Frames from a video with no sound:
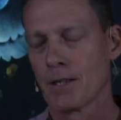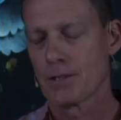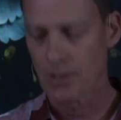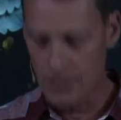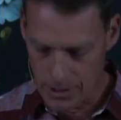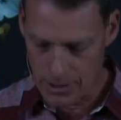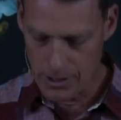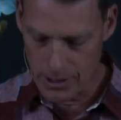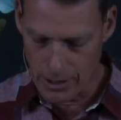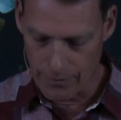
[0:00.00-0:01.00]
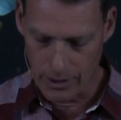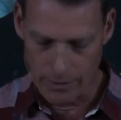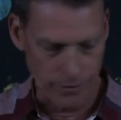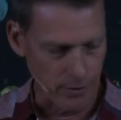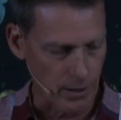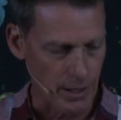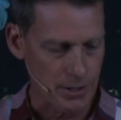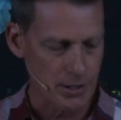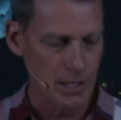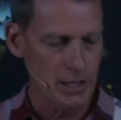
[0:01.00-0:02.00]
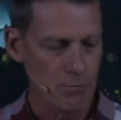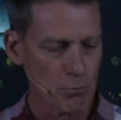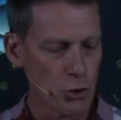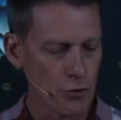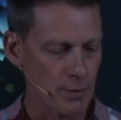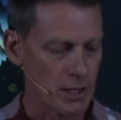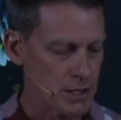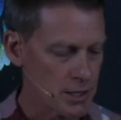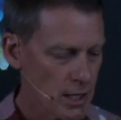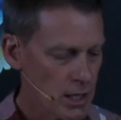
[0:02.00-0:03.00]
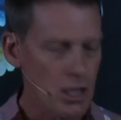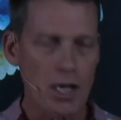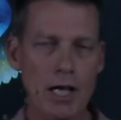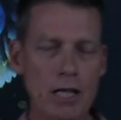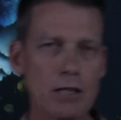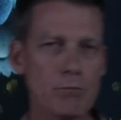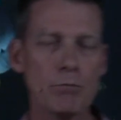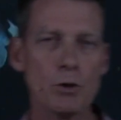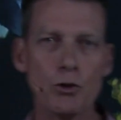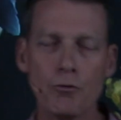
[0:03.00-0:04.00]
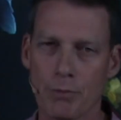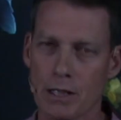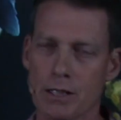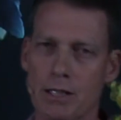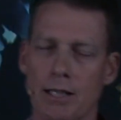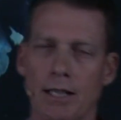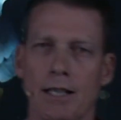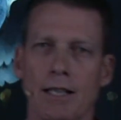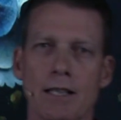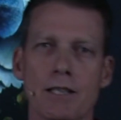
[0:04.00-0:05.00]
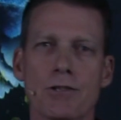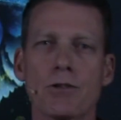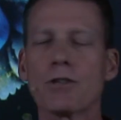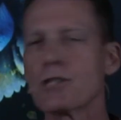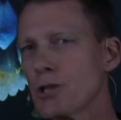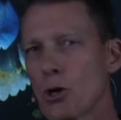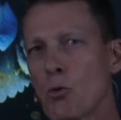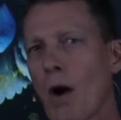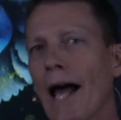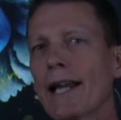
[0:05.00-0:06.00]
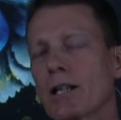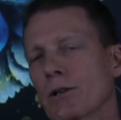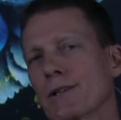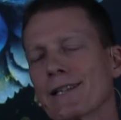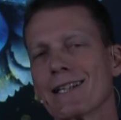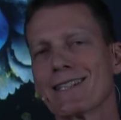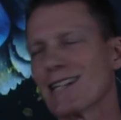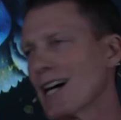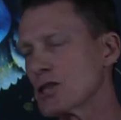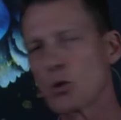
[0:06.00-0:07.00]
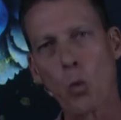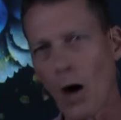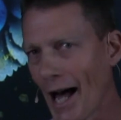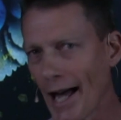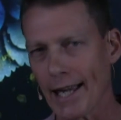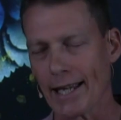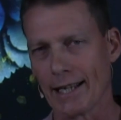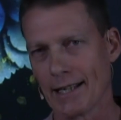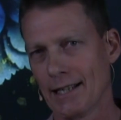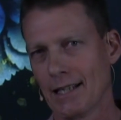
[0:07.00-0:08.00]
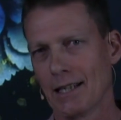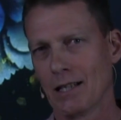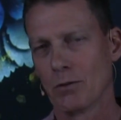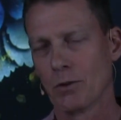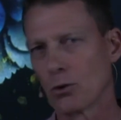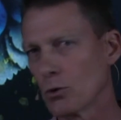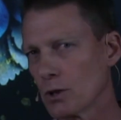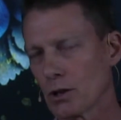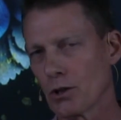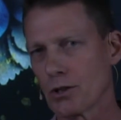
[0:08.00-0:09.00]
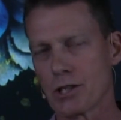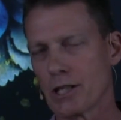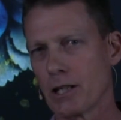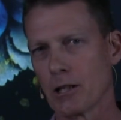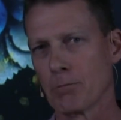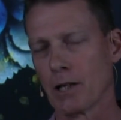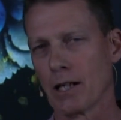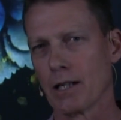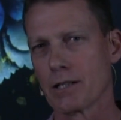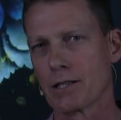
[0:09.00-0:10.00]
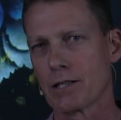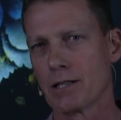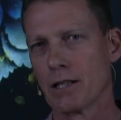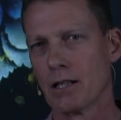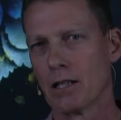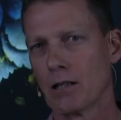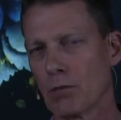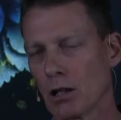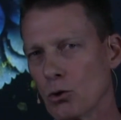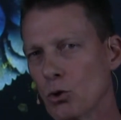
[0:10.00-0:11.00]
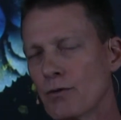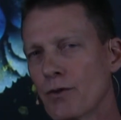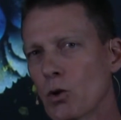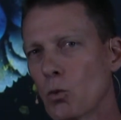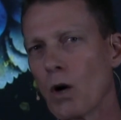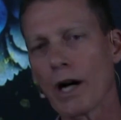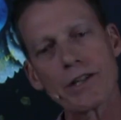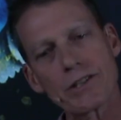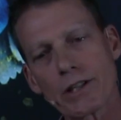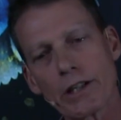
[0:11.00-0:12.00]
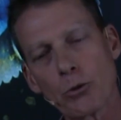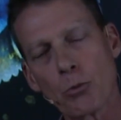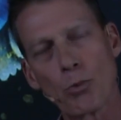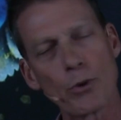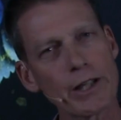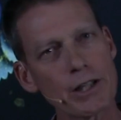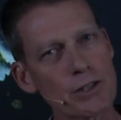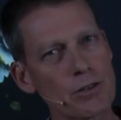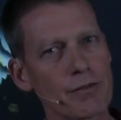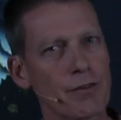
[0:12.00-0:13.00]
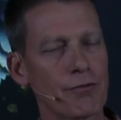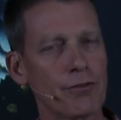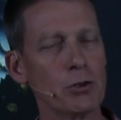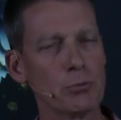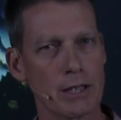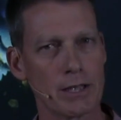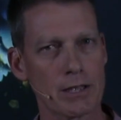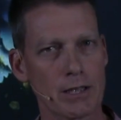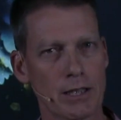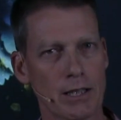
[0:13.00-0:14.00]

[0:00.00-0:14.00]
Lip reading: So this is significant for us. His movement, his kingdom movement, is not so radical that it does away with all that God said in the past. But look for the ways that he'll bring it to fulfillment,